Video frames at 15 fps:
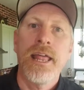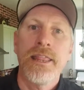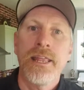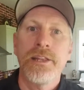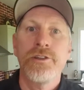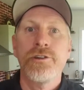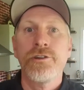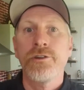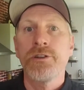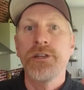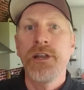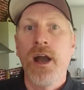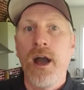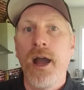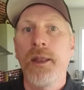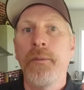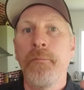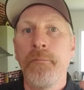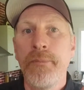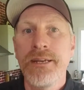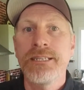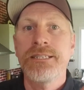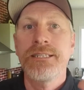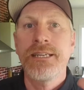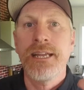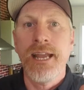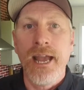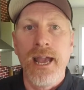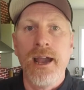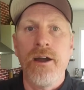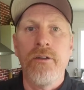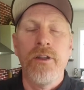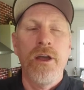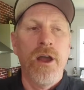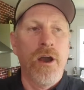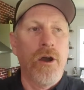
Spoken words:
that you're not missing out